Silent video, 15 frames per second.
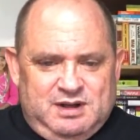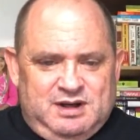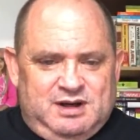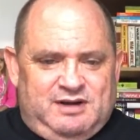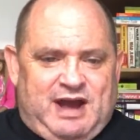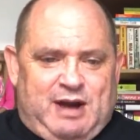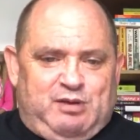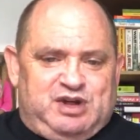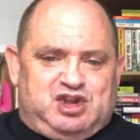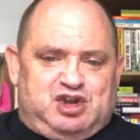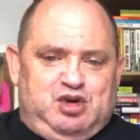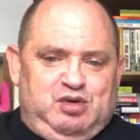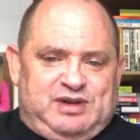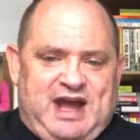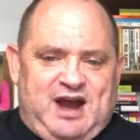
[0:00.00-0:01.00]
Well, that was
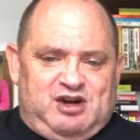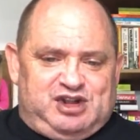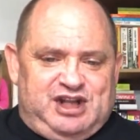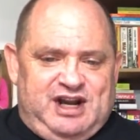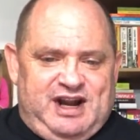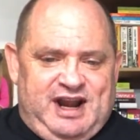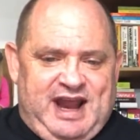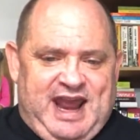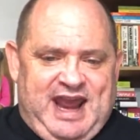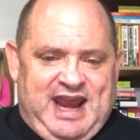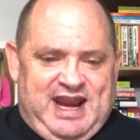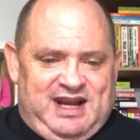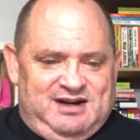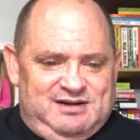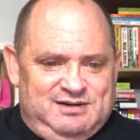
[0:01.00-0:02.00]

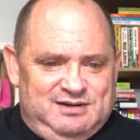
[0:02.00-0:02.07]
2008.